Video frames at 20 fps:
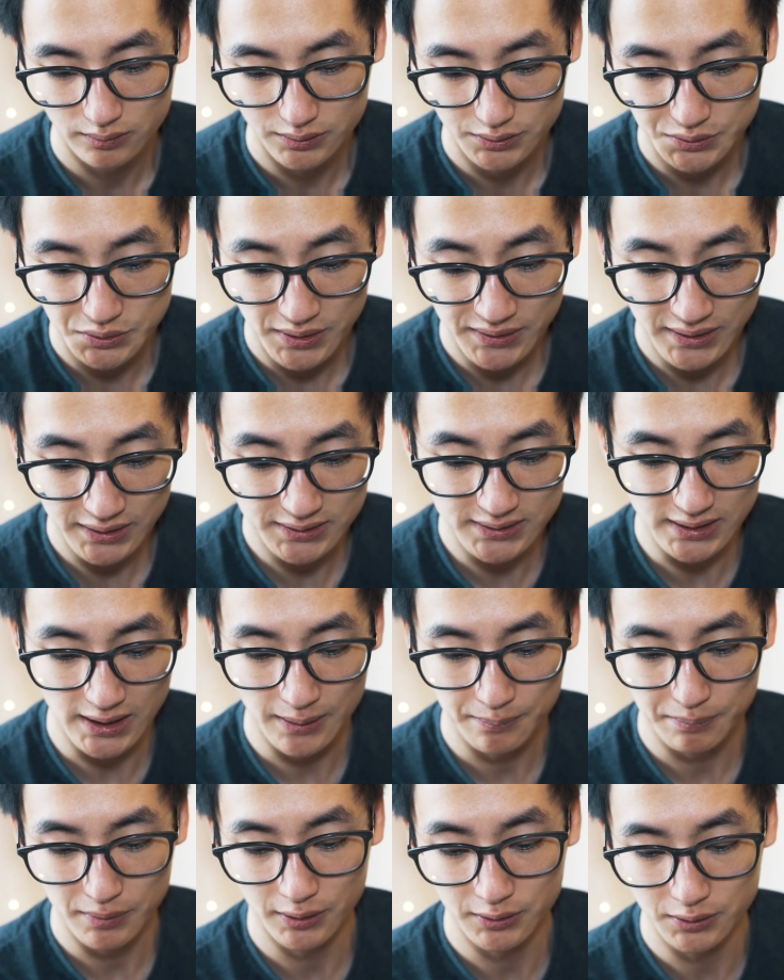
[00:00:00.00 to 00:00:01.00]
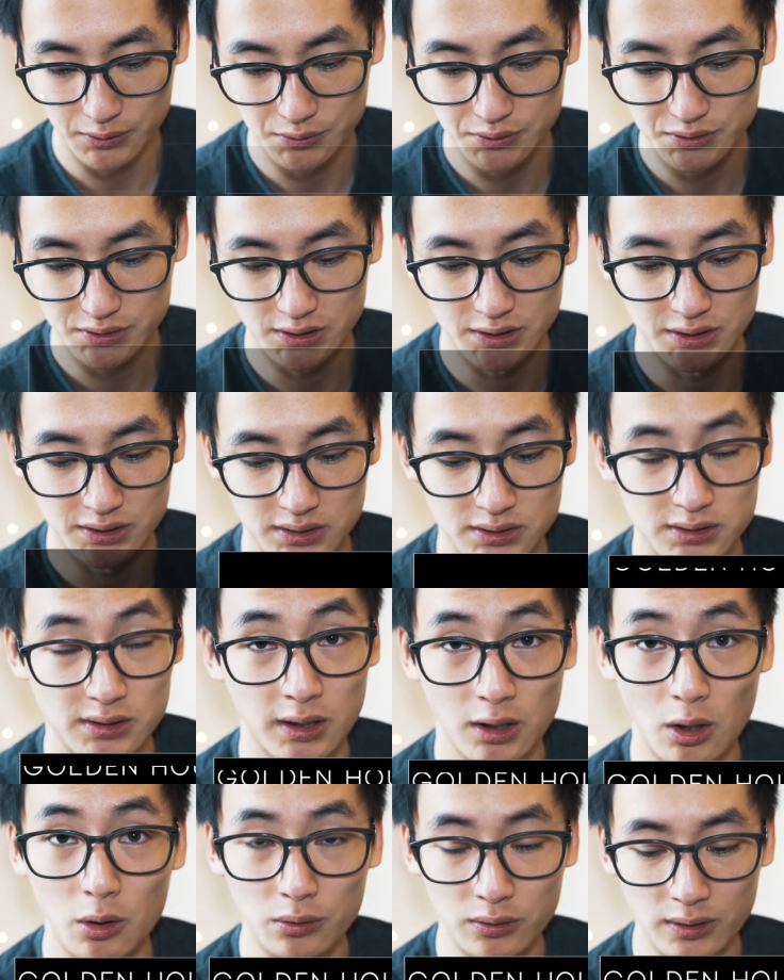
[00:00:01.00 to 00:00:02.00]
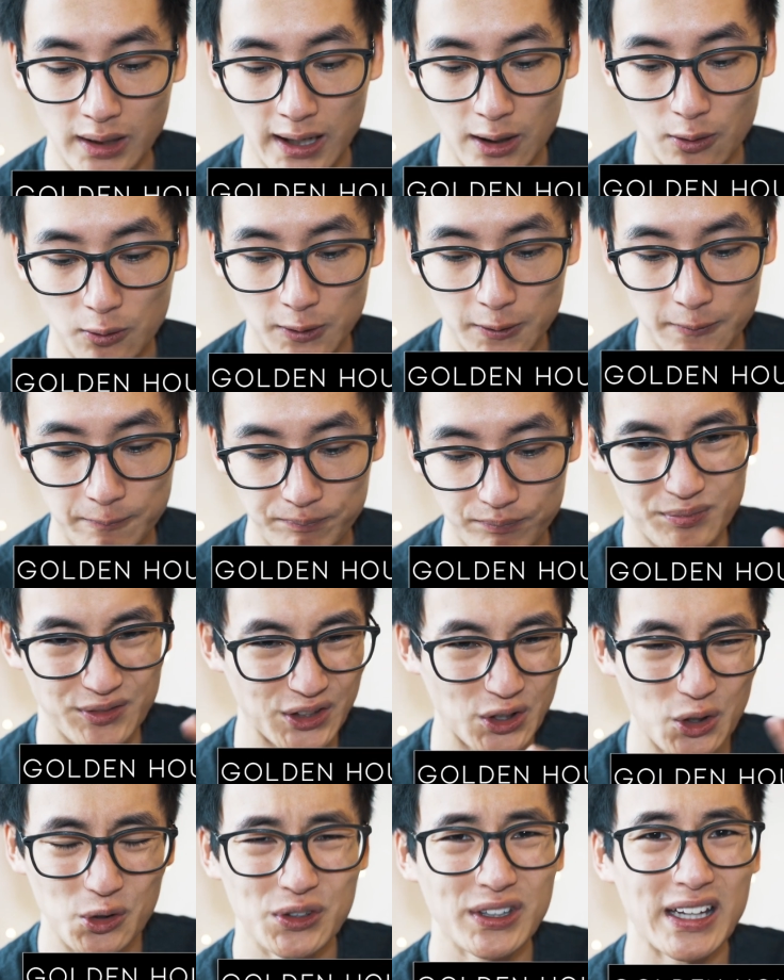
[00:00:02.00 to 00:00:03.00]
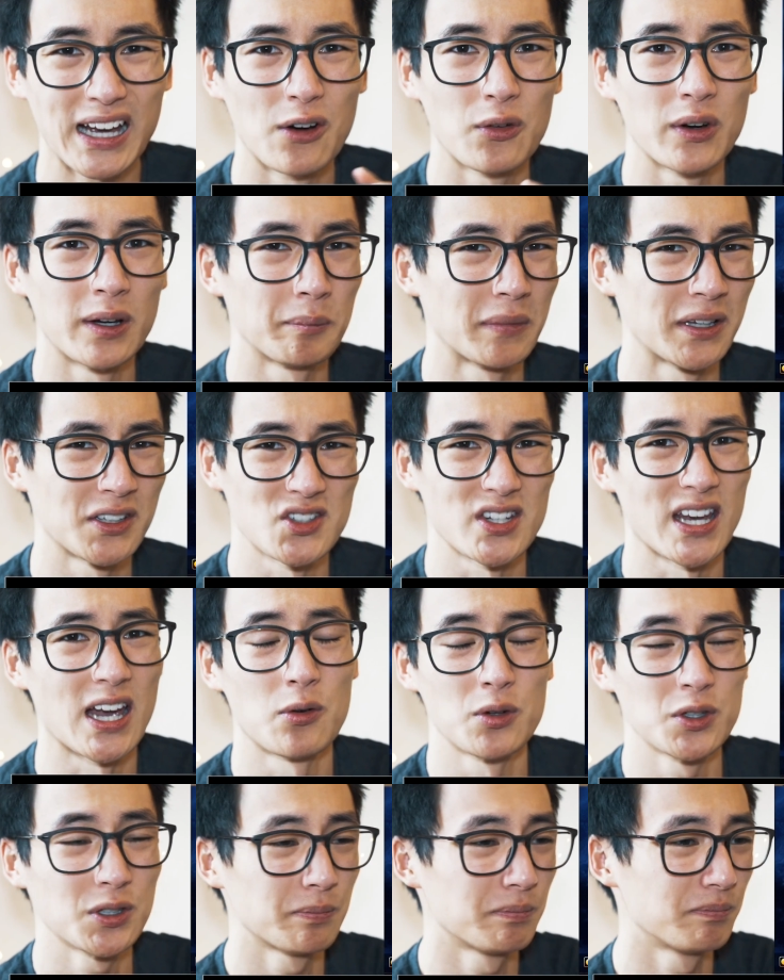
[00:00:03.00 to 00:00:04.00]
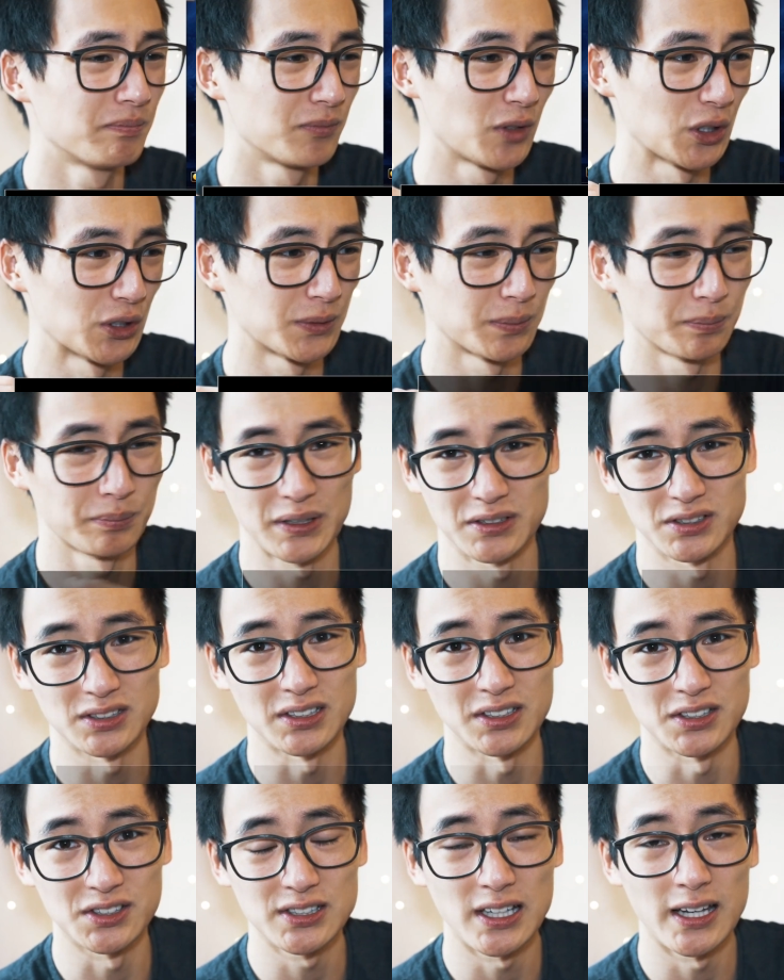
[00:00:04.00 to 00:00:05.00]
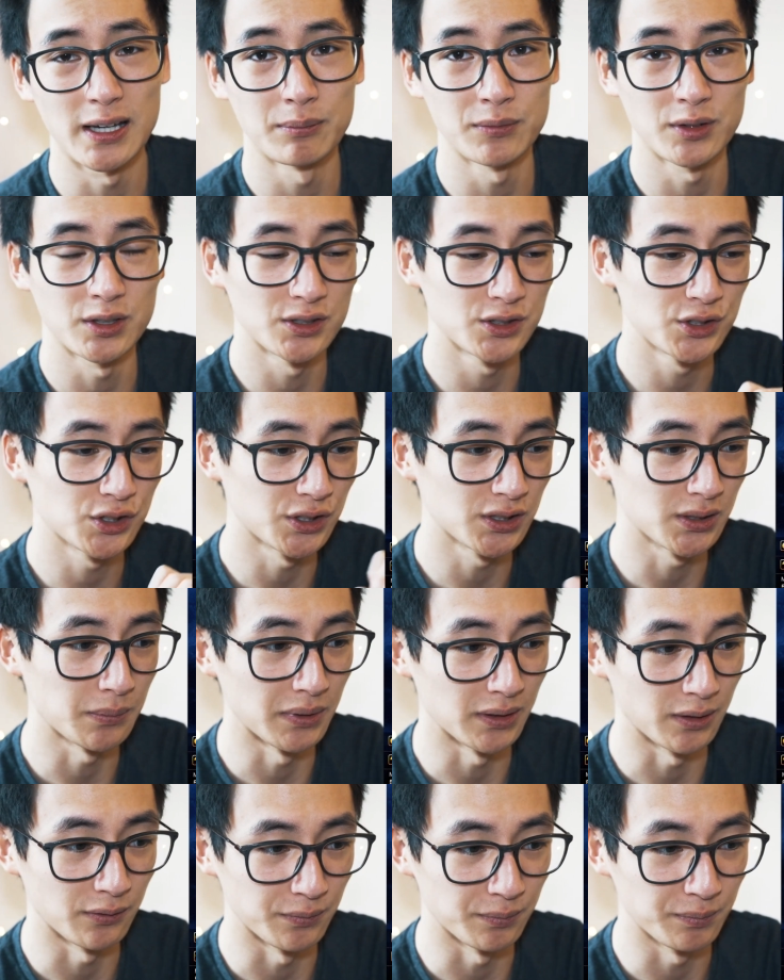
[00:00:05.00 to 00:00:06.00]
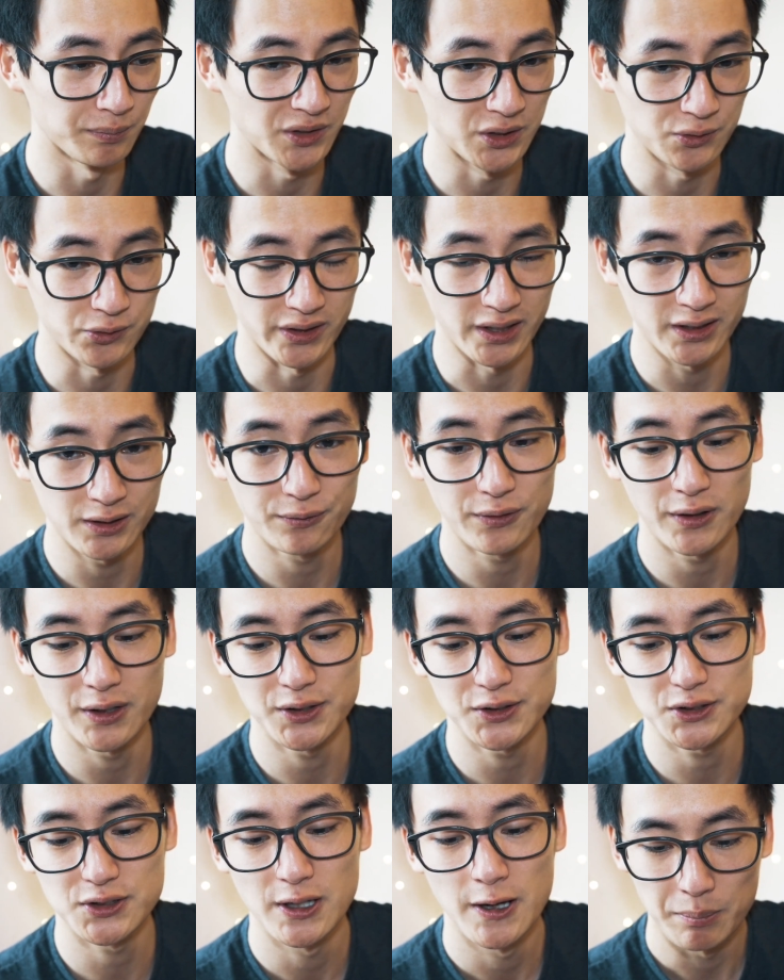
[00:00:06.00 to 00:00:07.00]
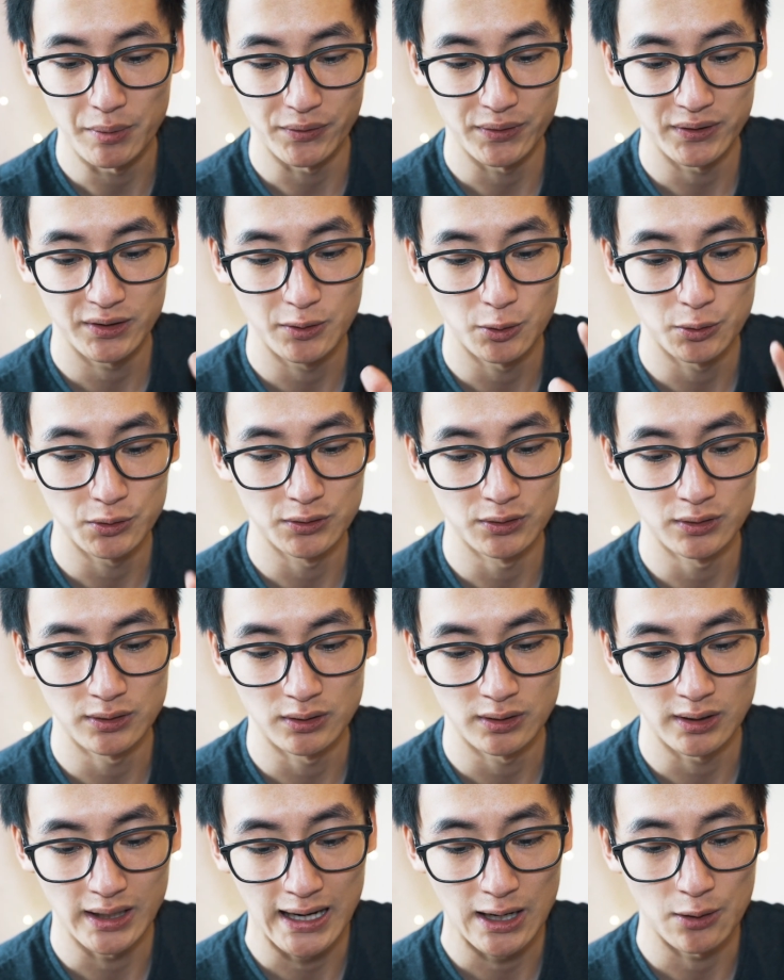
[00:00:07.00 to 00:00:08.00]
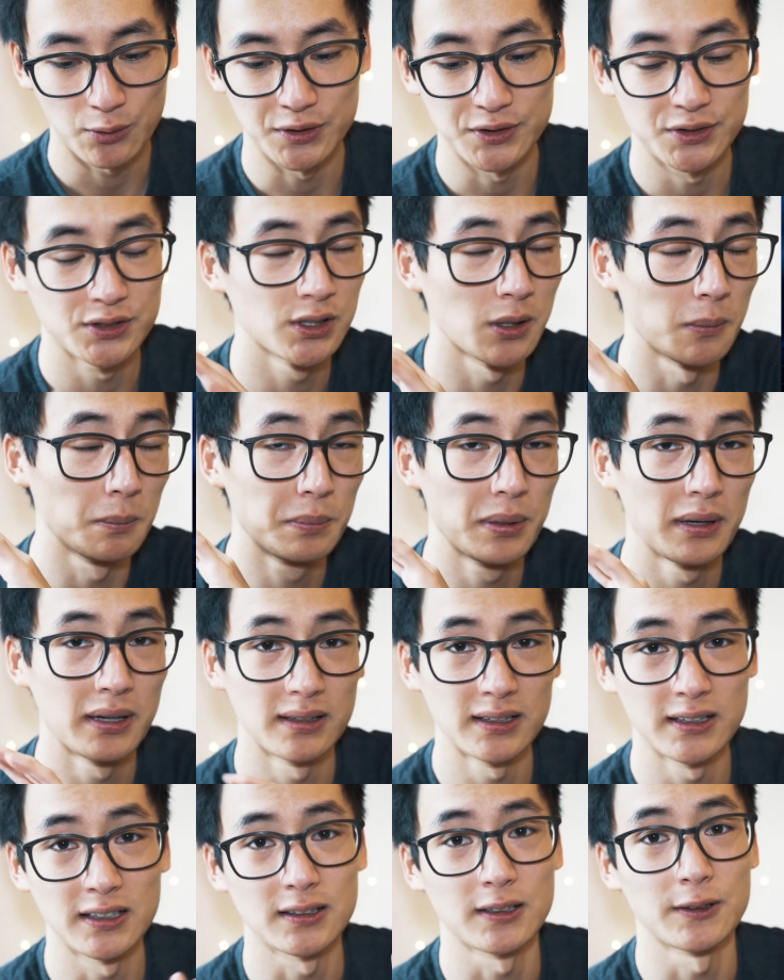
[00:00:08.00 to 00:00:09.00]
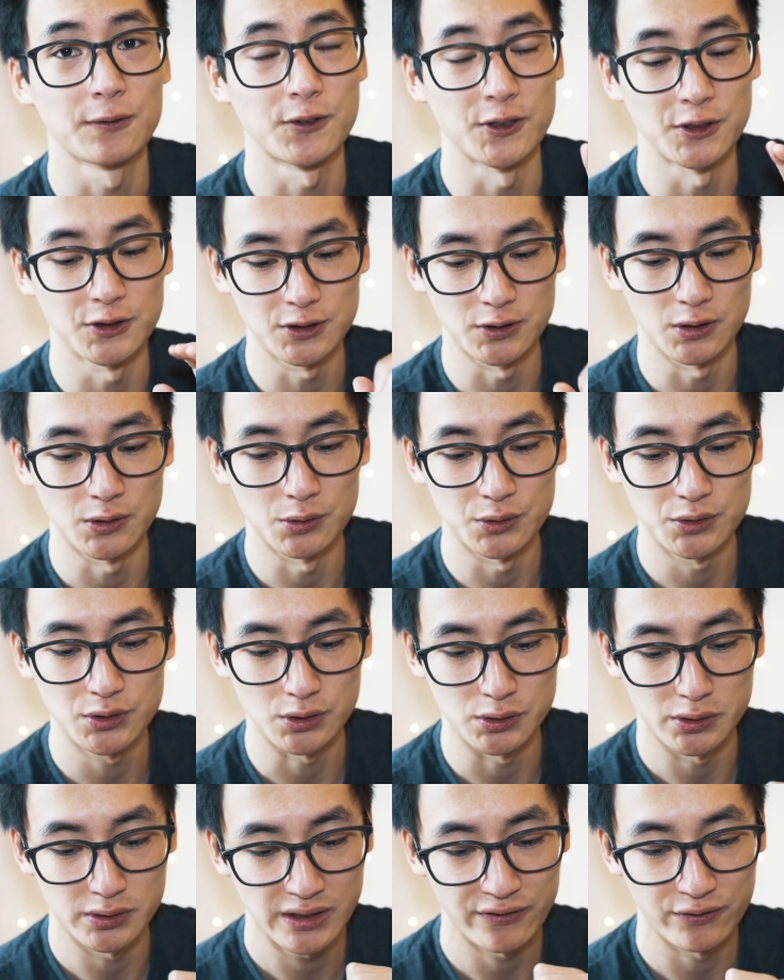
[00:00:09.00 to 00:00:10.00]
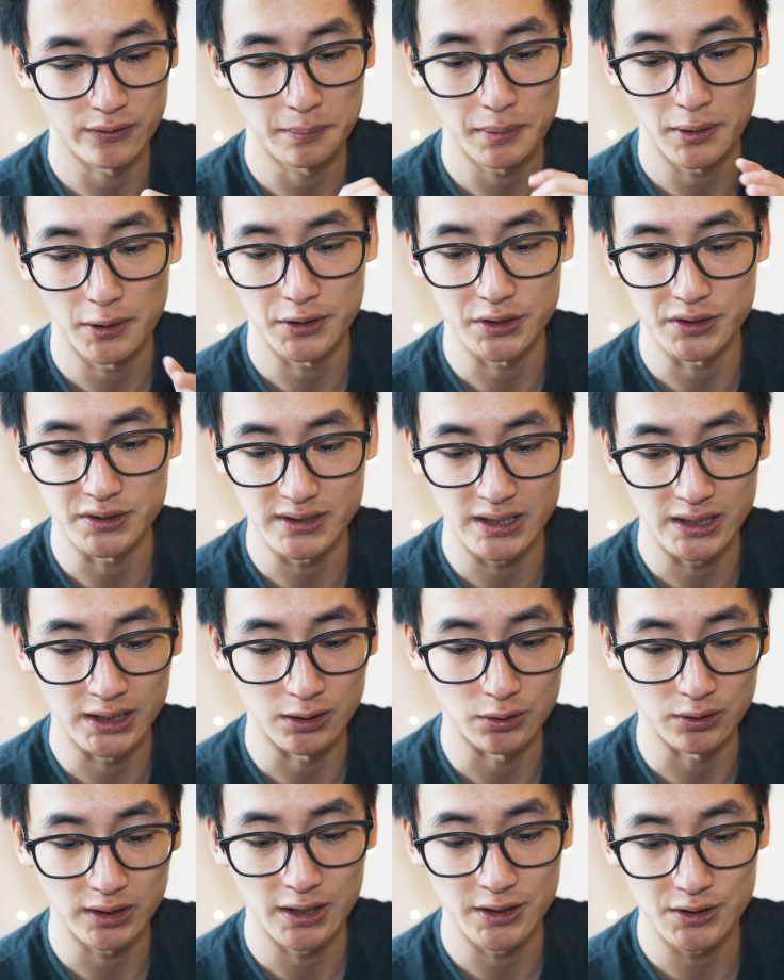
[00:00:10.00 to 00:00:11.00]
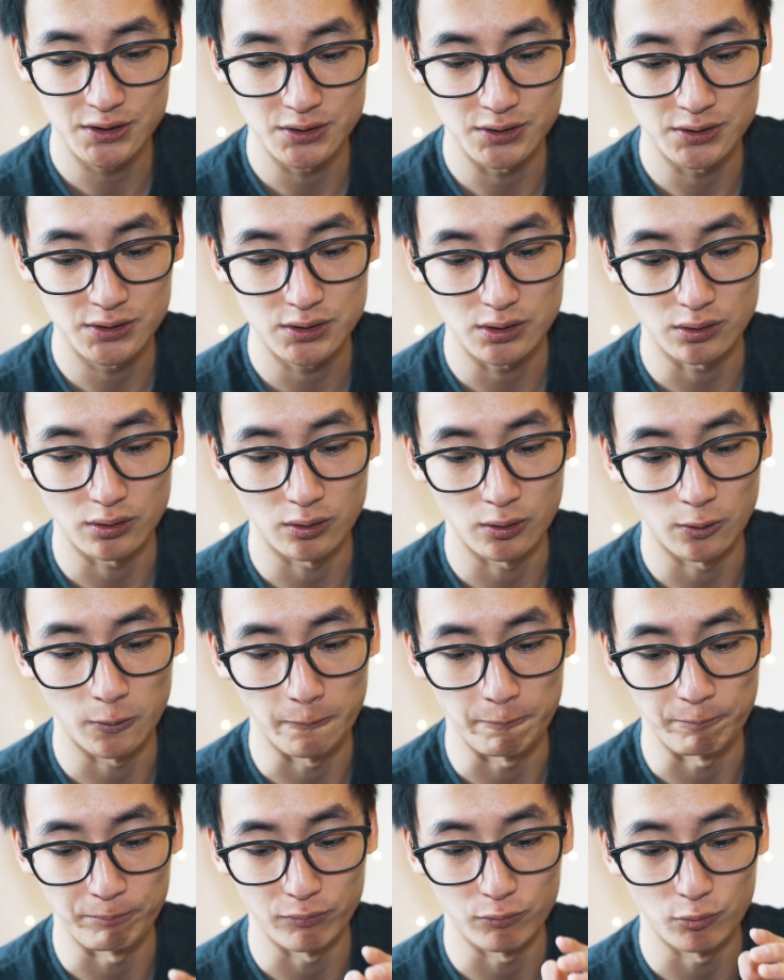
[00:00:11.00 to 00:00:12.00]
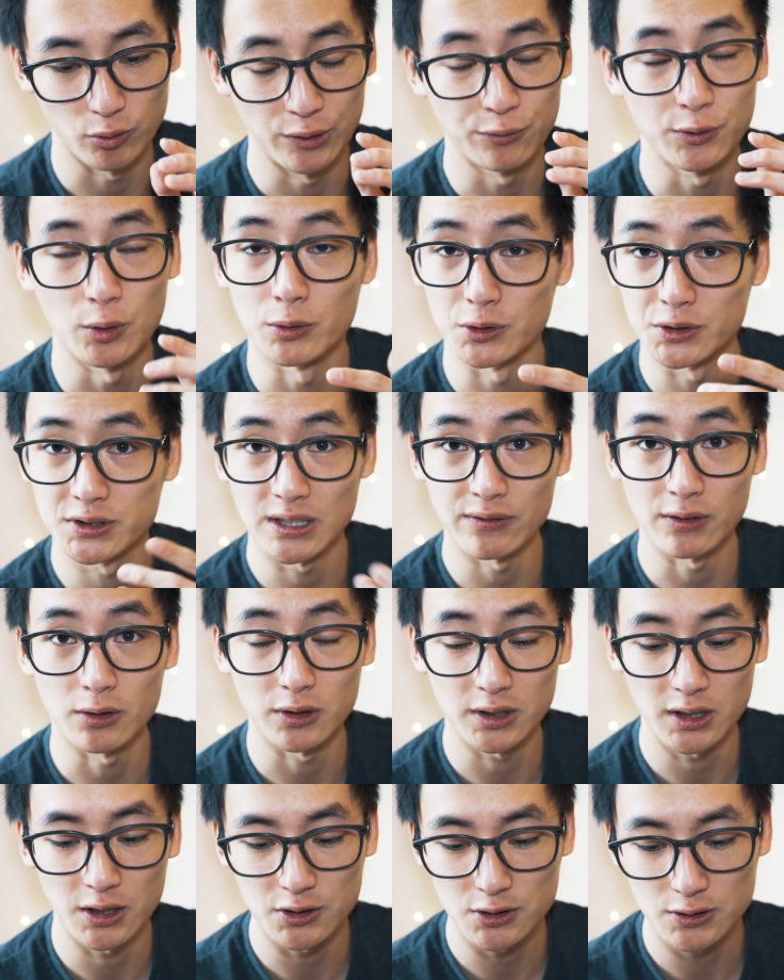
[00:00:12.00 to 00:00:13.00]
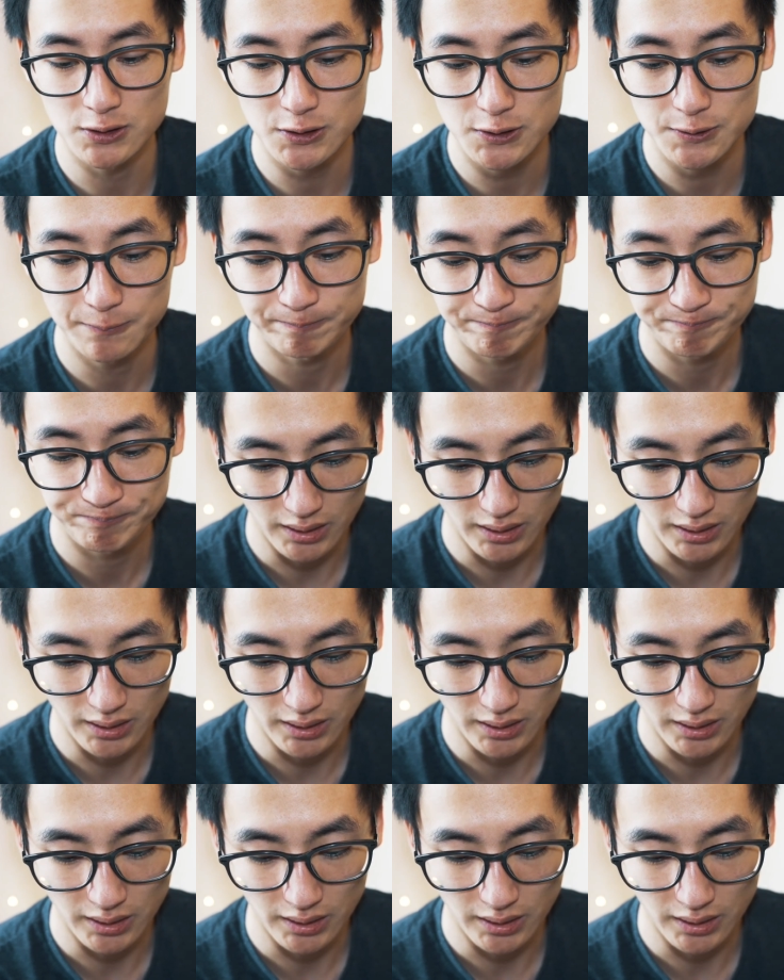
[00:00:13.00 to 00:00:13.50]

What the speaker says: So the next app I use is the Golden Hour. The Golden Hour and Magic Hour is just basically the same, it's just a bit of different interface, but the Golden Hour is completely free to use. You don't have to purchase any locations, or if you want to save the locations.